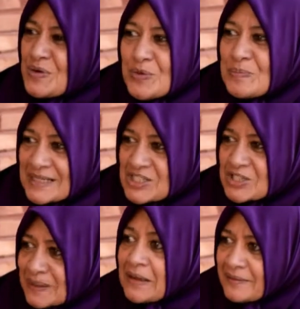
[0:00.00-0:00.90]
I couldn't do
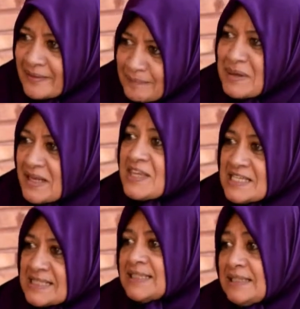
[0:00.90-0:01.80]
much, but
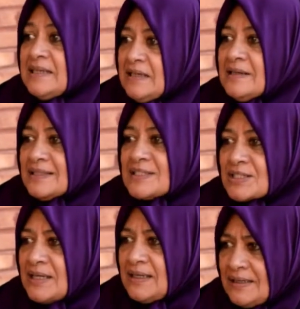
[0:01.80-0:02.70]
many things I did in
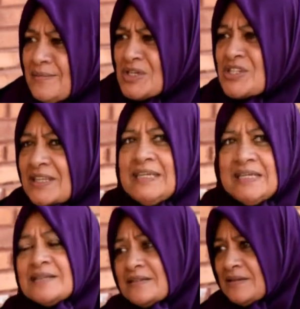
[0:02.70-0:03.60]
English, and
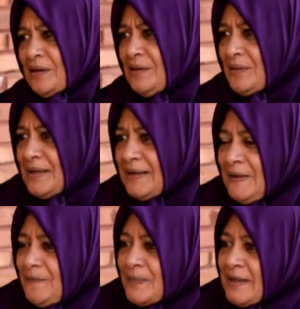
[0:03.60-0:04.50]
which they needed.
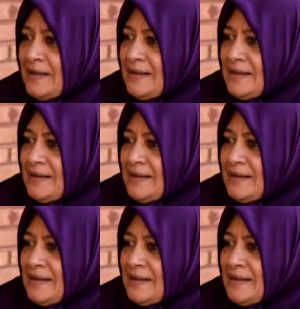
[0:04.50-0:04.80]
Okay.